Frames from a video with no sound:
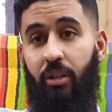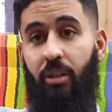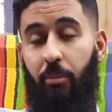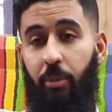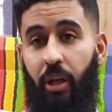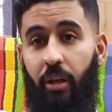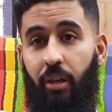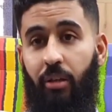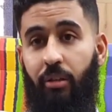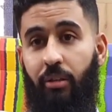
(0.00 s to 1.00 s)
I'm
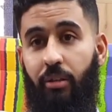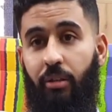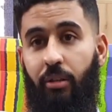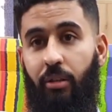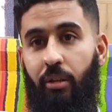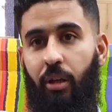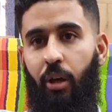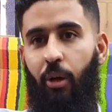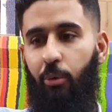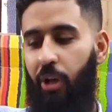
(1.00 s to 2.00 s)
black?
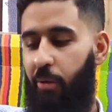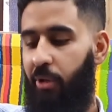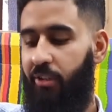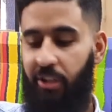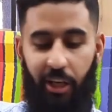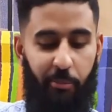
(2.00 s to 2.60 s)
Well, I'm not really